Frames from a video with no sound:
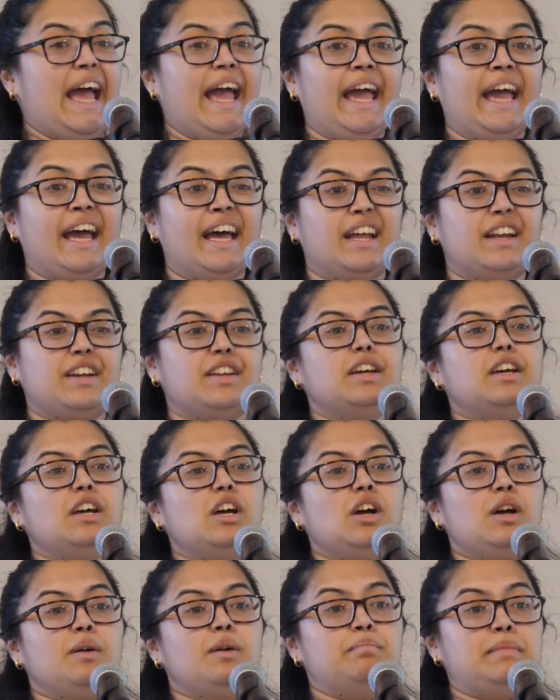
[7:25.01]
and
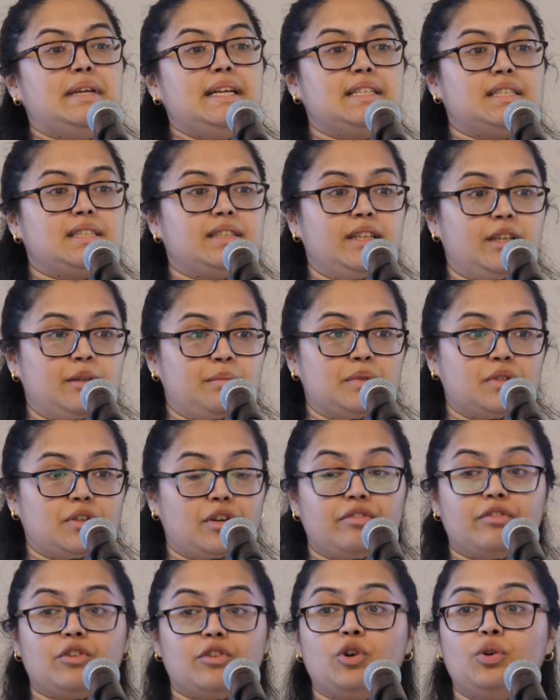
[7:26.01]
meets the
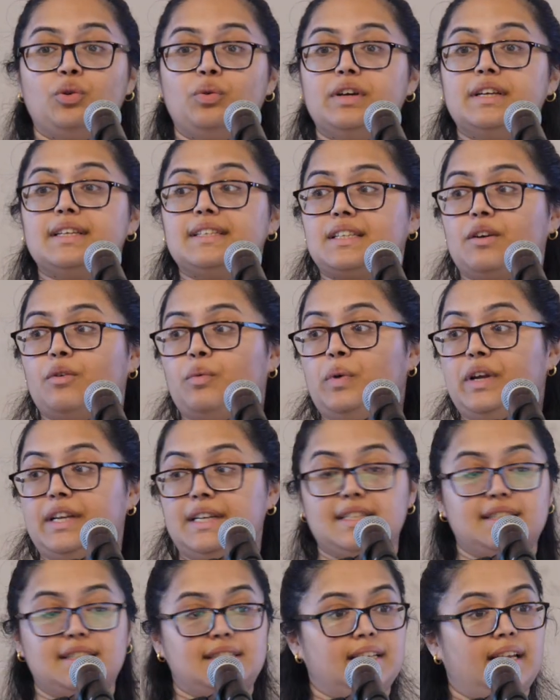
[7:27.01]
observer who is
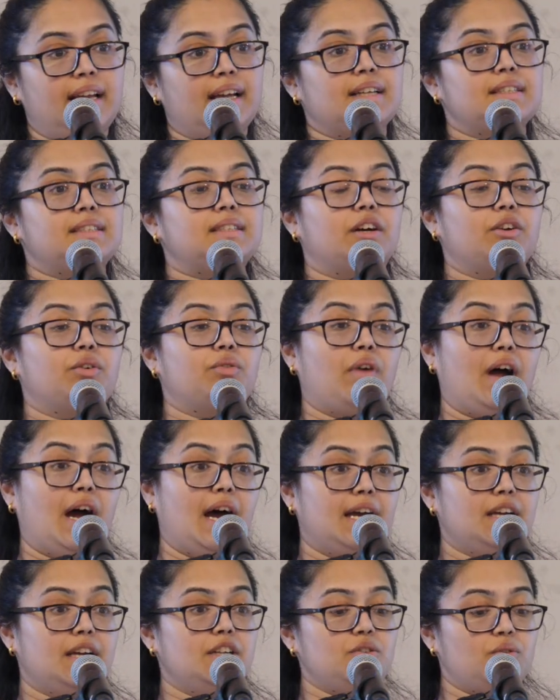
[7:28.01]
witnessing a
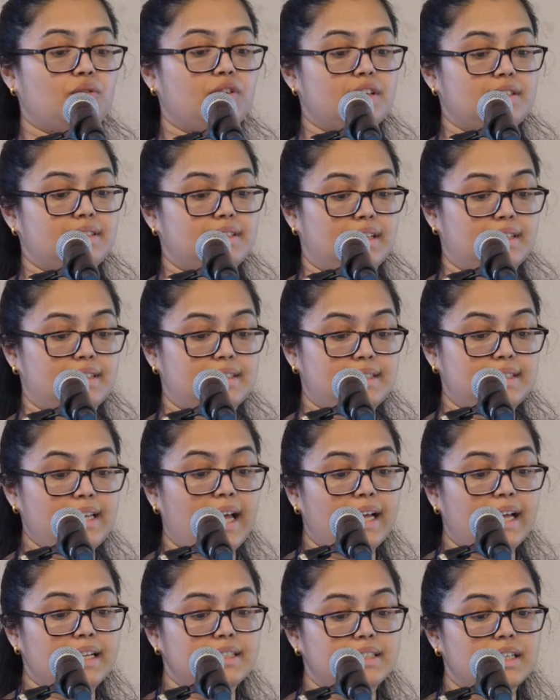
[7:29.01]
sunrise or a
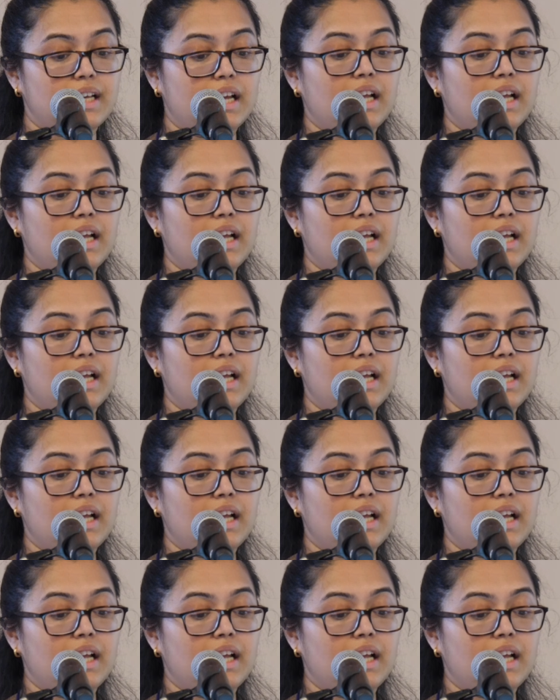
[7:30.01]
sunset,